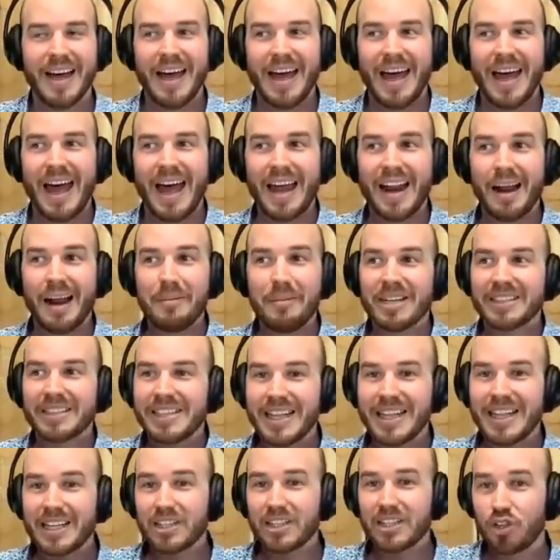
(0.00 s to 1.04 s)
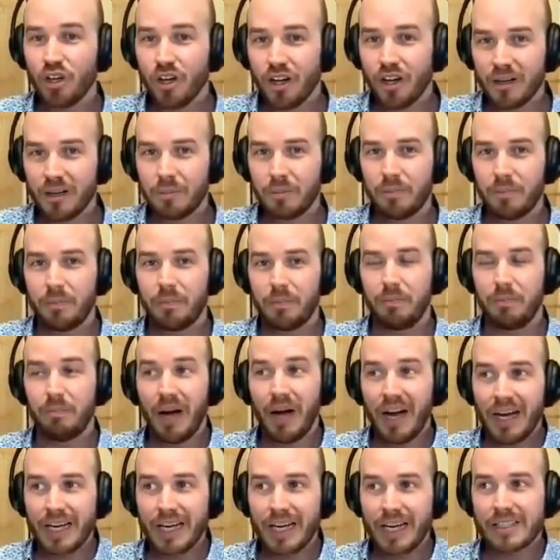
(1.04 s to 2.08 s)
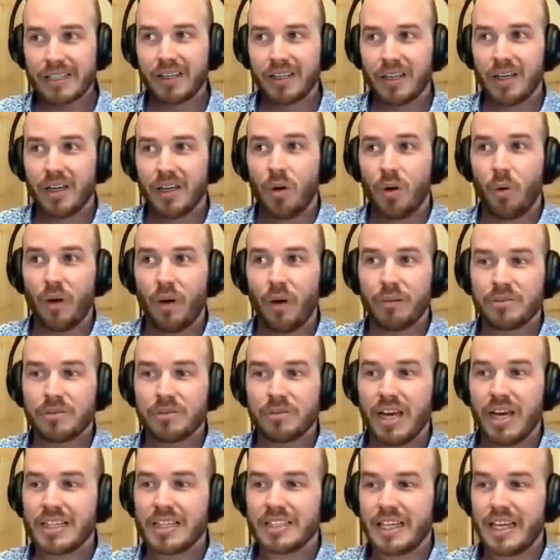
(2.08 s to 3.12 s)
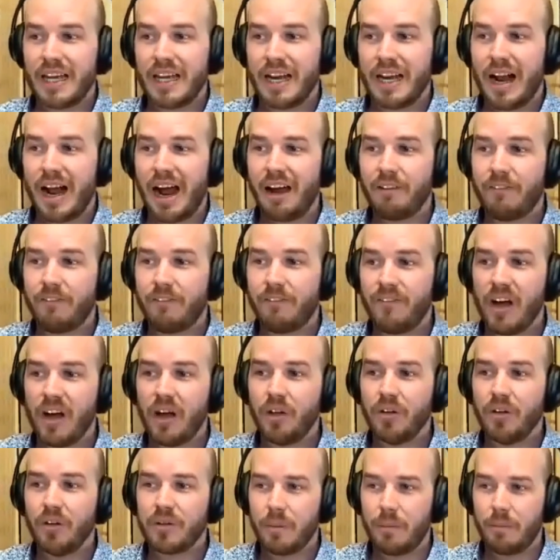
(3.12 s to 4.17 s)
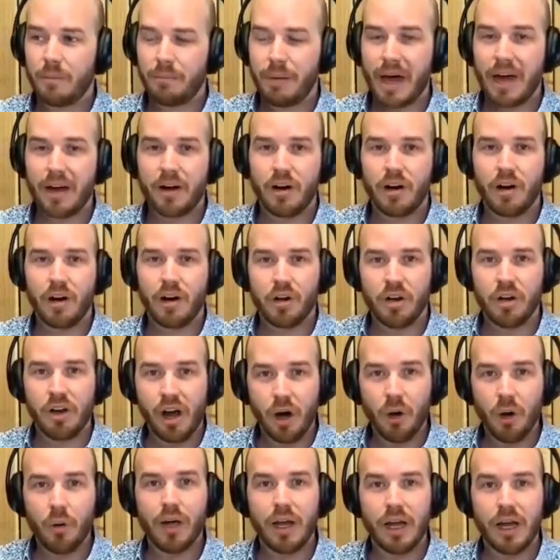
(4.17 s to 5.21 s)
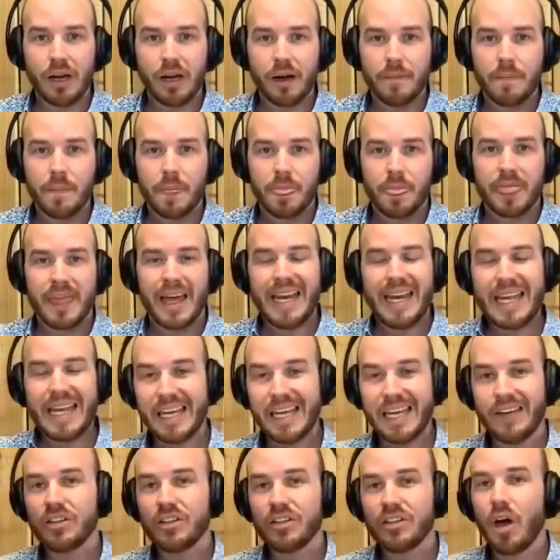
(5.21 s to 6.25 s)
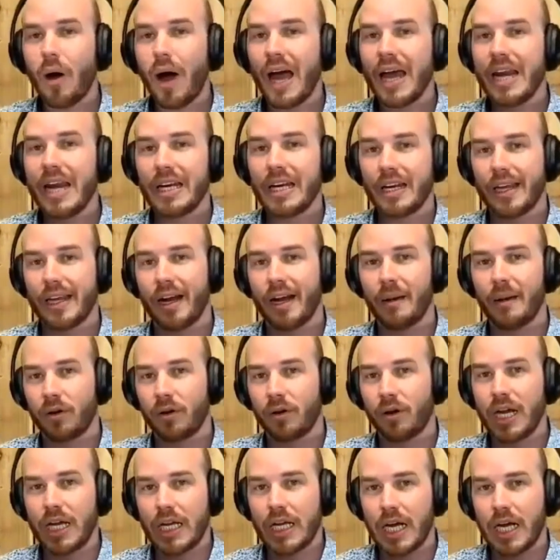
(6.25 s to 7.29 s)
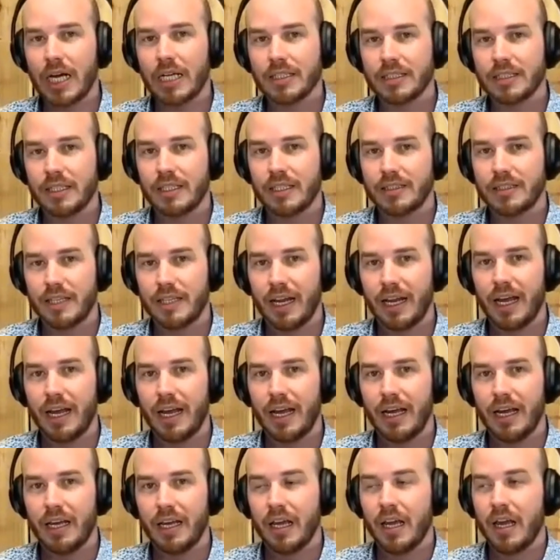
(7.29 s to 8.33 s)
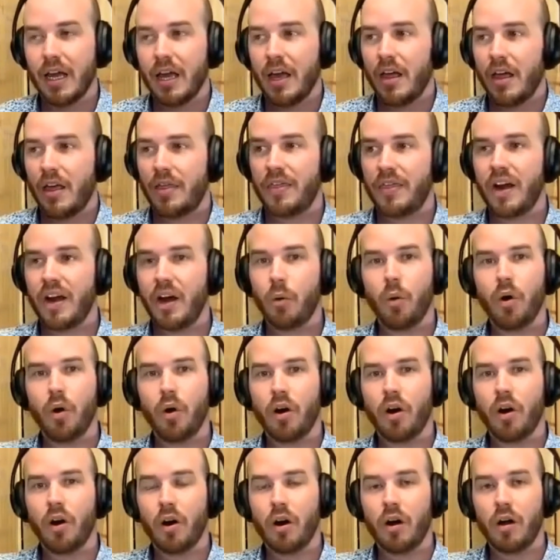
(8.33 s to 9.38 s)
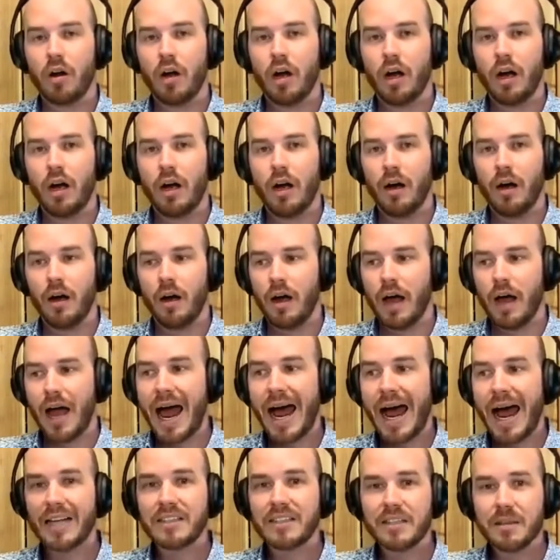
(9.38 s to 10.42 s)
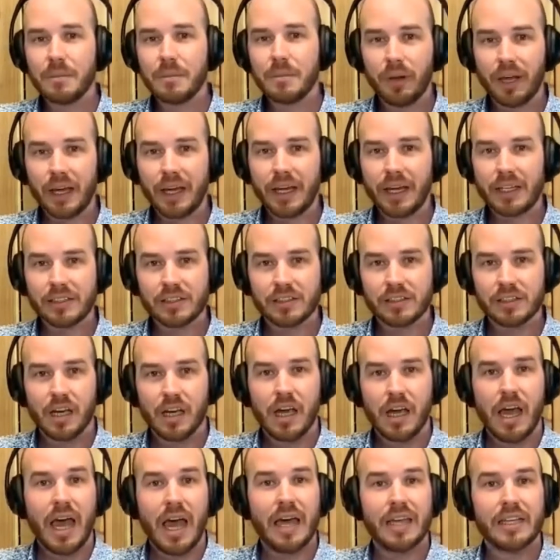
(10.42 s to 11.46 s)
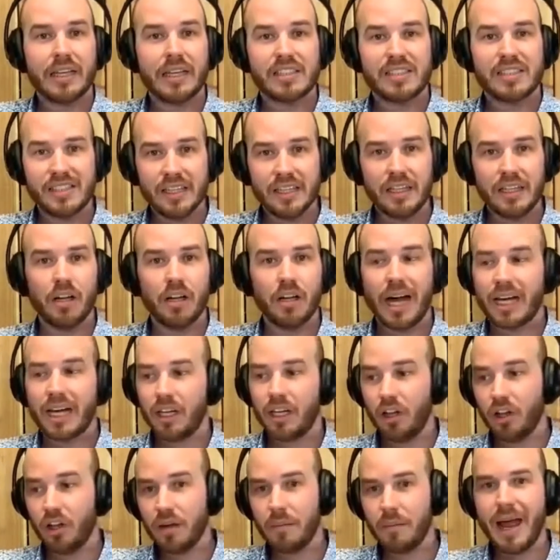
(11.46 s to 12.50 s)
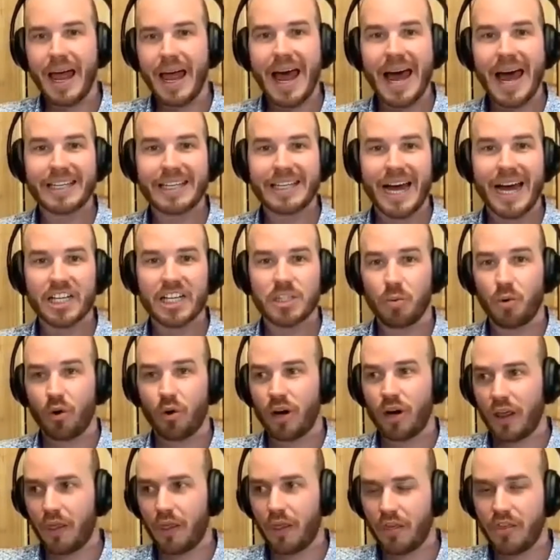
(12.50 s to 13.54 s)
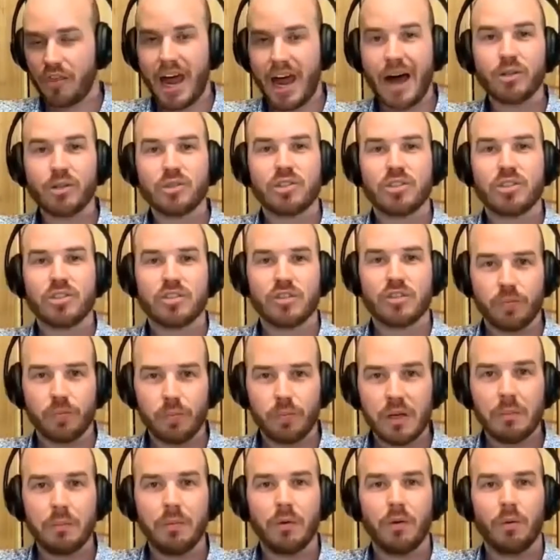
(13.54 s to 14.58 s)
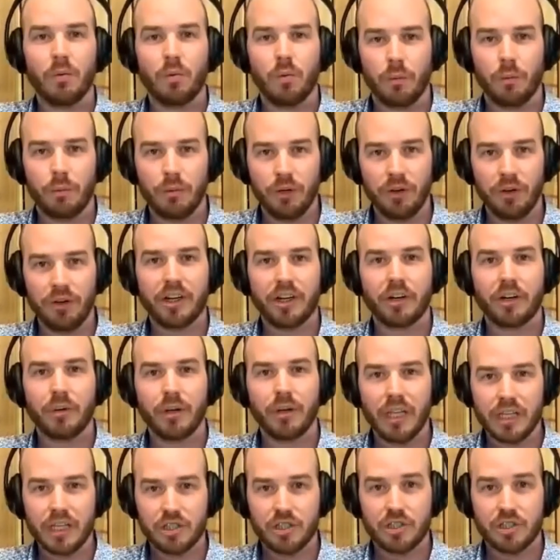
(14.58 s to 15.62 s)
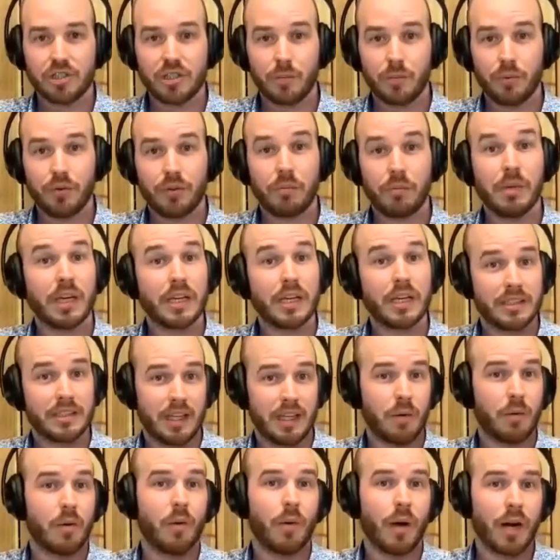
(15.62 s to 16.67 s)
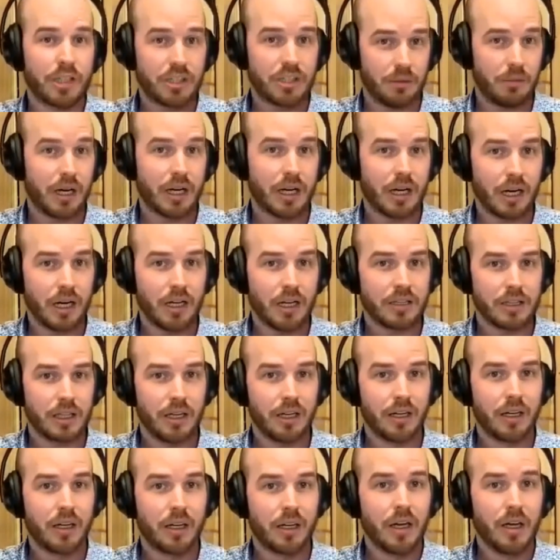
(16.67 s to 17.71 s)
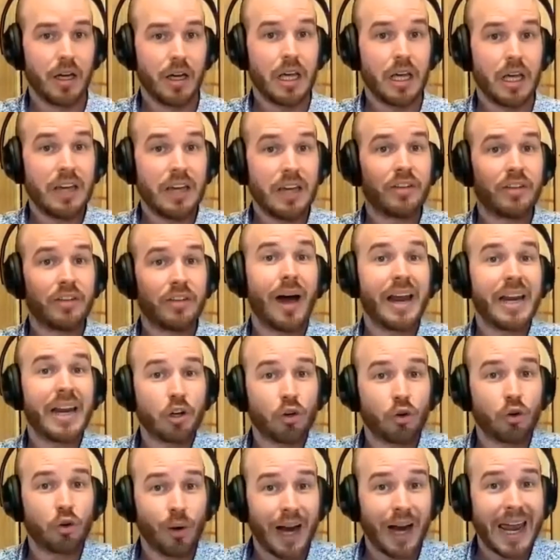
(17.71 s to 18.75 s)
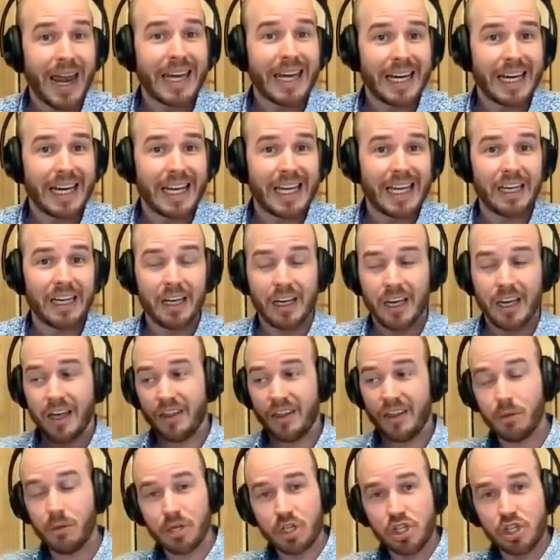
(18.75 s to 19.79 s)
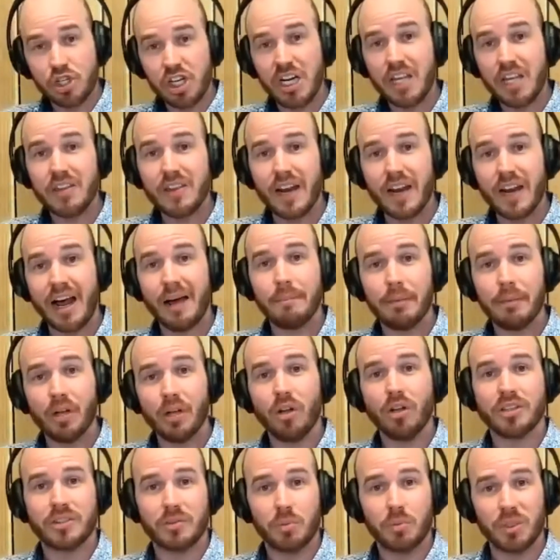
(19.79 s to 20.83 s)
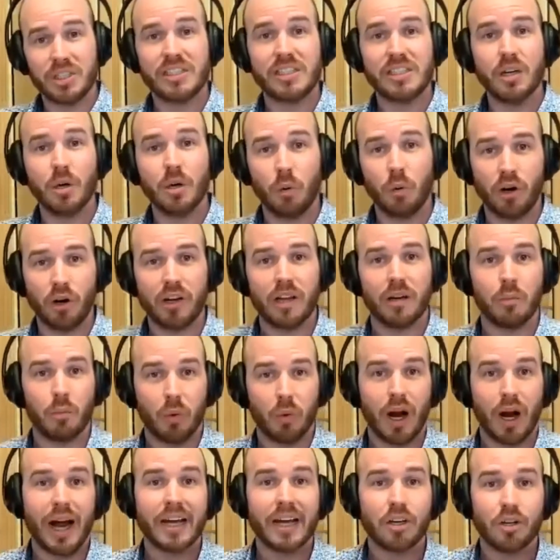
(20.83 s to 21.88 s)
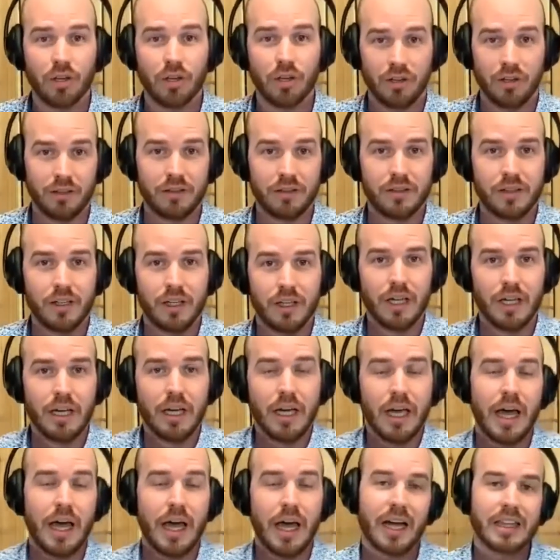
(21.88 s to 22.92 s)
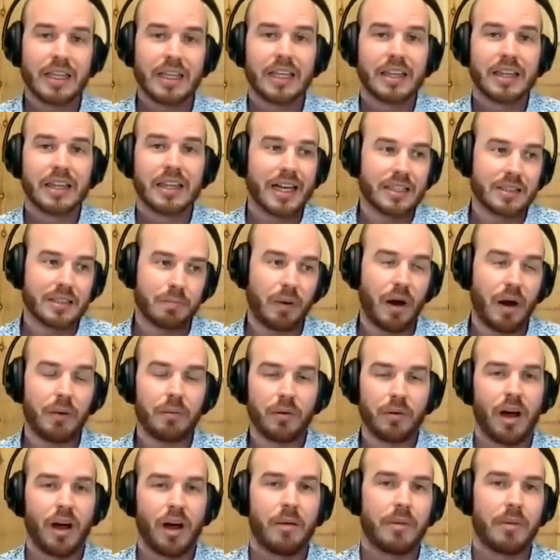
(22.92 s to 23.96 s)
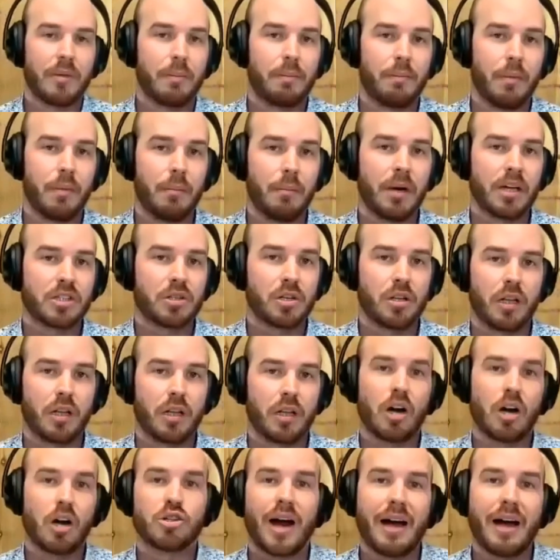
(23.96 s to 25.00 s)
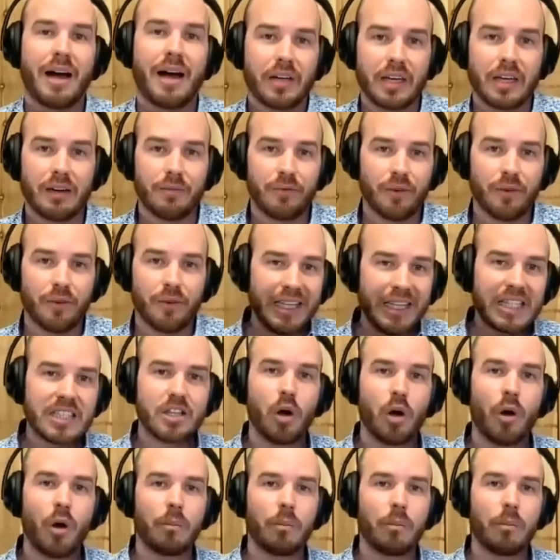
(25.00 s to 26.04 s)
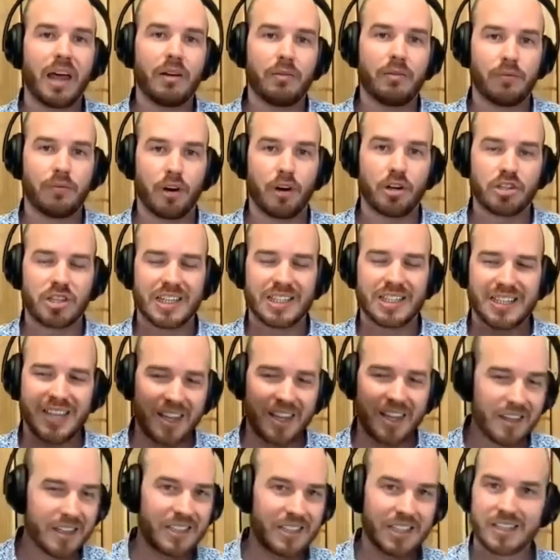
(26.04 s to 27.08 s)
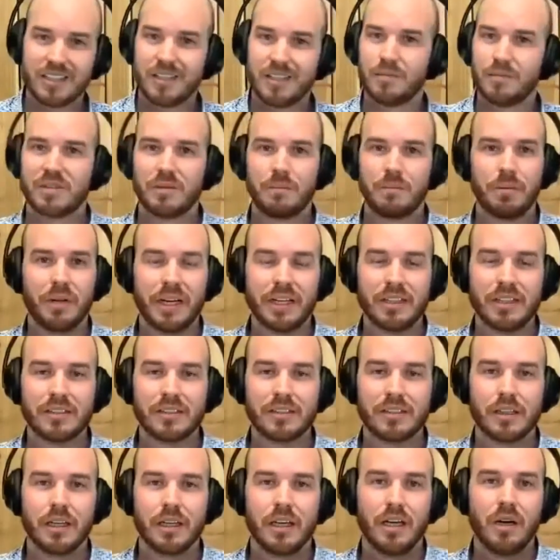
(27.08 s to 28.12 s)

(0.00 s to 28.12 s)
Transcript: And I'm not saying that's good, but what I'm saying is that I felt better knowing that even though I didn't get up and create content today, there were ads in place, and still I can look at my ad dashboard and thousands of people were building a relationship with me because they were watching my content. Even though I didn't create any, the machine that I built was still working when I couldn't. And I think that's probably why I'm a much larger advocate for at least going paid first, because then the system's in place.